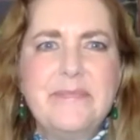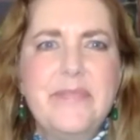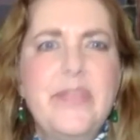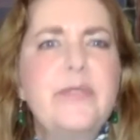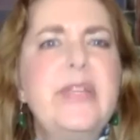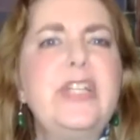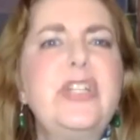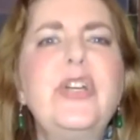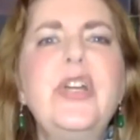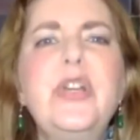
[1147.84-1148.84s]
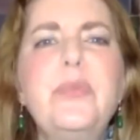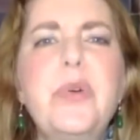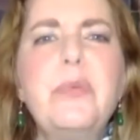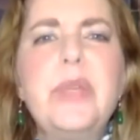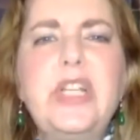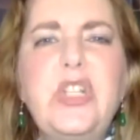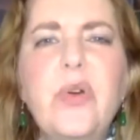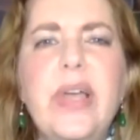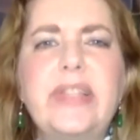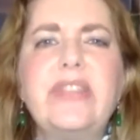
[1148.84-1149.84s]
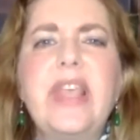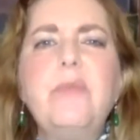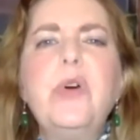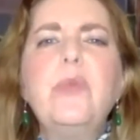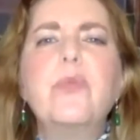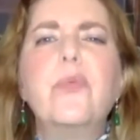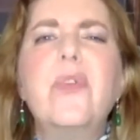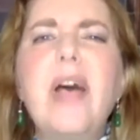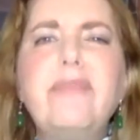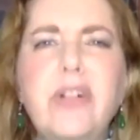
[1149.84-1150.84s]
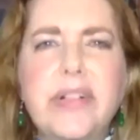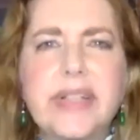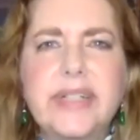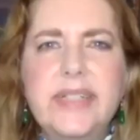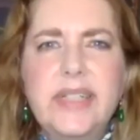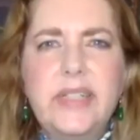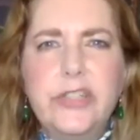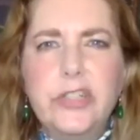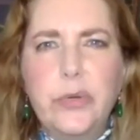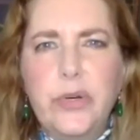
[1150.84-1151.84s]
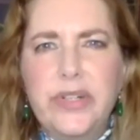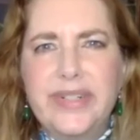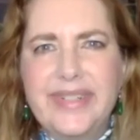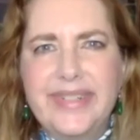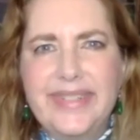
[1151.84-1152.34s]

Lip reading: The returned will rejoice. They will revel in the Lord.